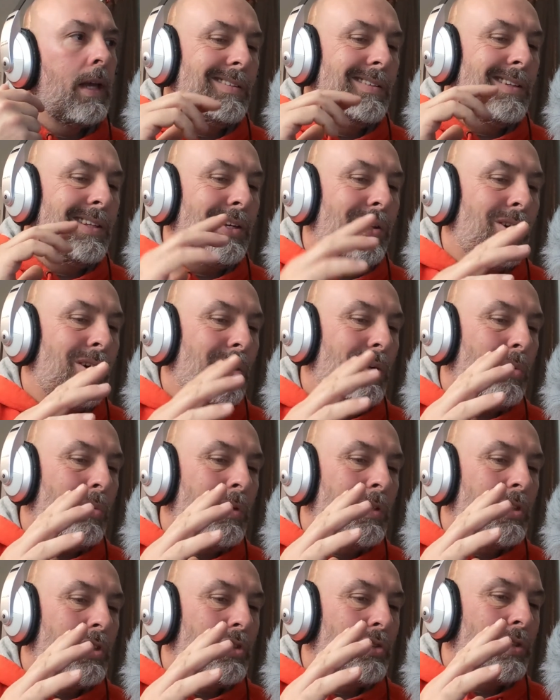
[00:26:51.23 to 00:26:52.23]
The auto
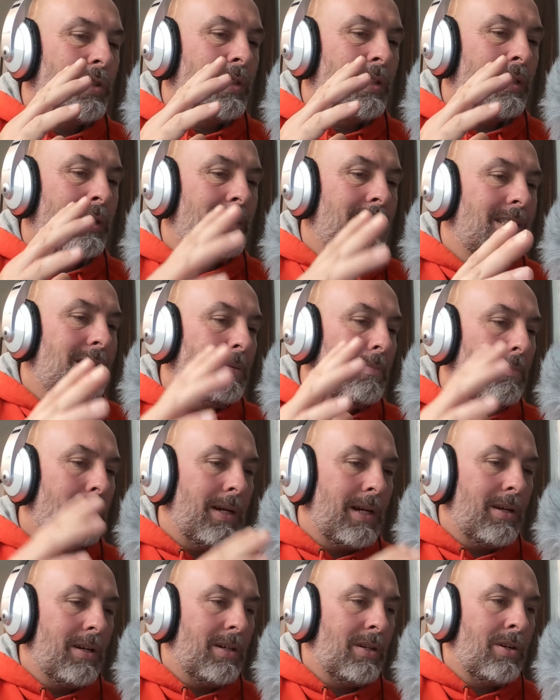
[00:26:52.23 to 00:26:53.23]
industry, at least the
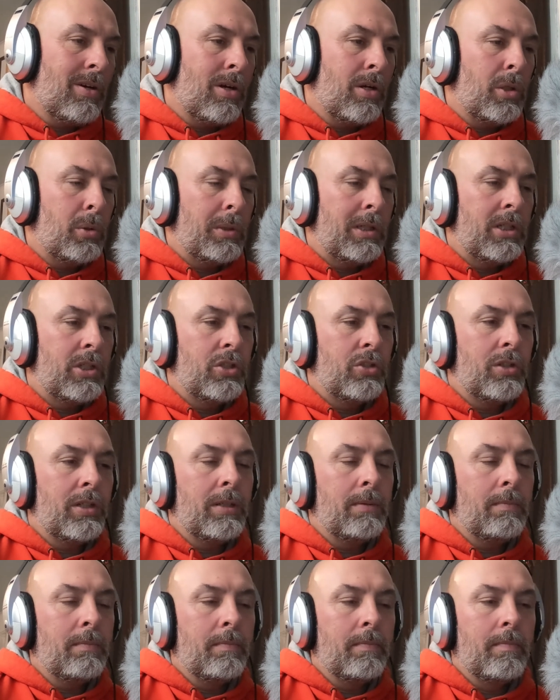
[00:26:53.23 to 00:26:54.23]
American auto industry,